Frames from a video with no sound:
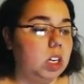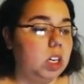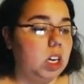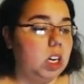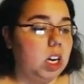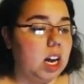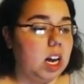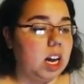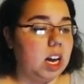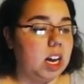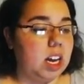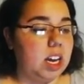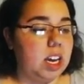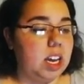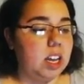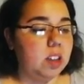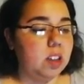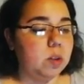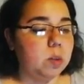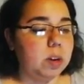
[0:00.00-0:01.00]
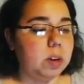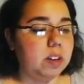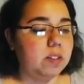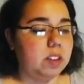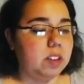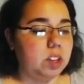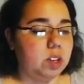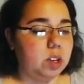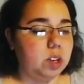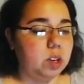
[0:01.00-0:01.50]
Either one of the
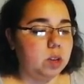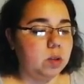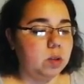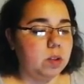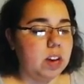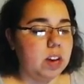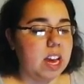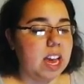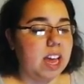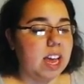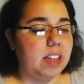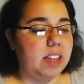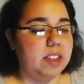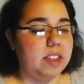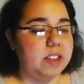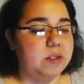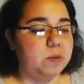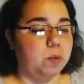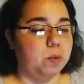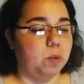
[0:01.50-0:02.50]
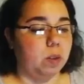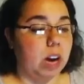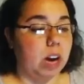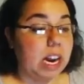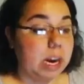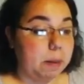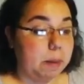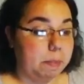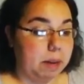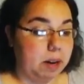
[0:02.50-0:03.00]
two, and then write
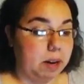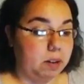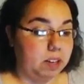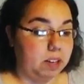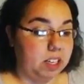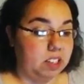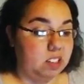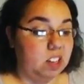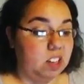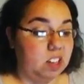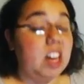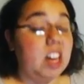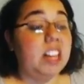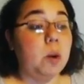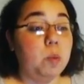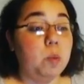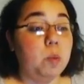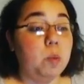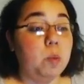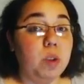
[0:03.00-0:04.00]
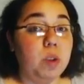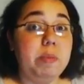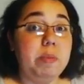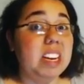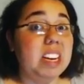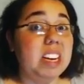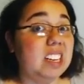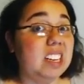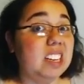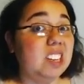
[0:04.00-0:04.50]
about it. That would be
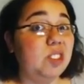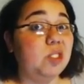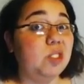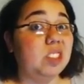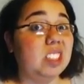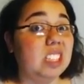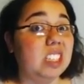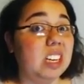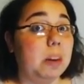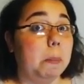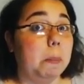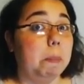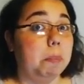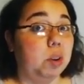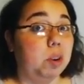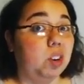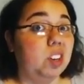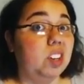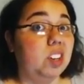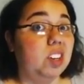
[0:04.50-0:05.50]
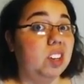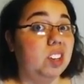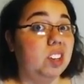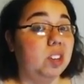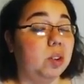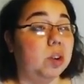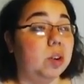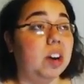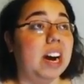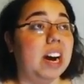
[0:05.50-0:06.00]
an interesting book,
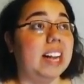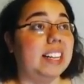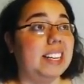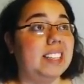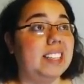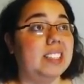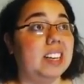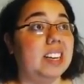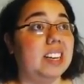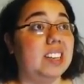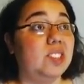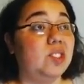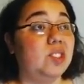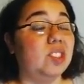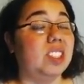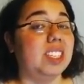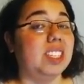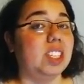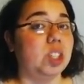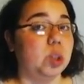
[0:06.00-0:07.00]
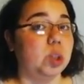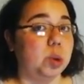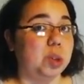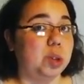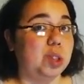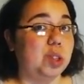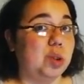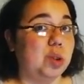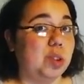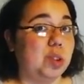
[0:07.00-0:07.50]
or at least an interesting short
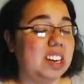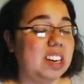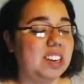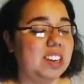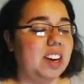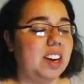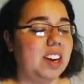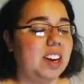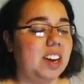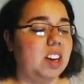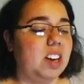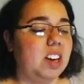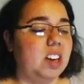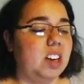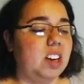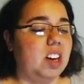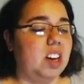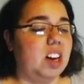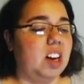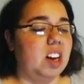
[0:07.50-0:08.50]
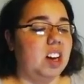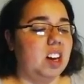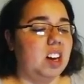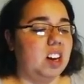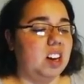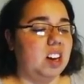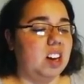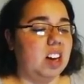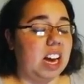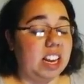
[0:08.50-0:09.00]
story.
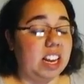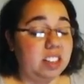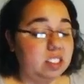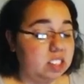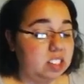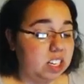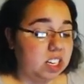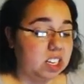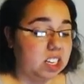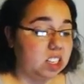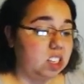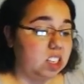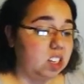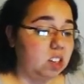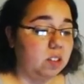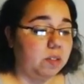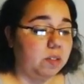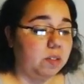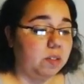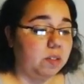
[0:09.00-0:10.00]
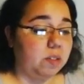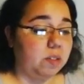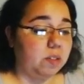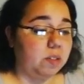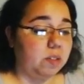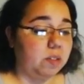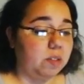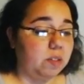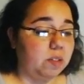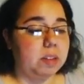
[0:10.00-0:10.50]
I'd say continue the
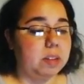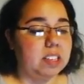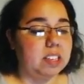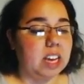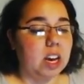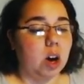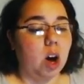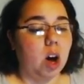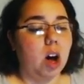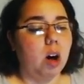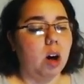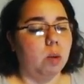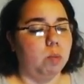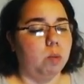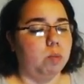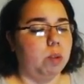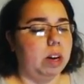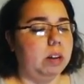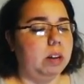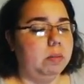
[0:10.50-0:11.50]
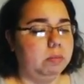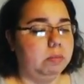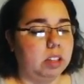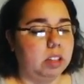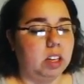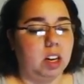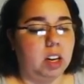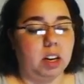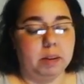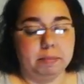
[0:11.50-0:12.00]
friendship. It's like, oh, well,
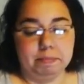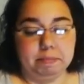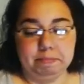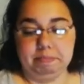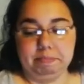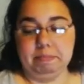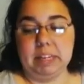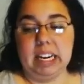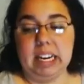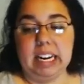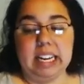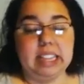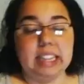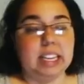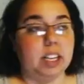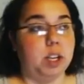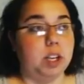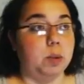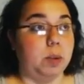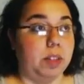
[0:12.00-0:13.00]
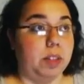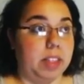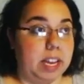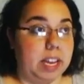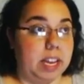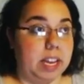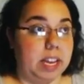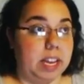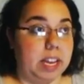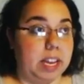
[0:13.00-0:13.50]
I thought you were
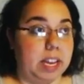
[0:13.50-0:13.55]
them,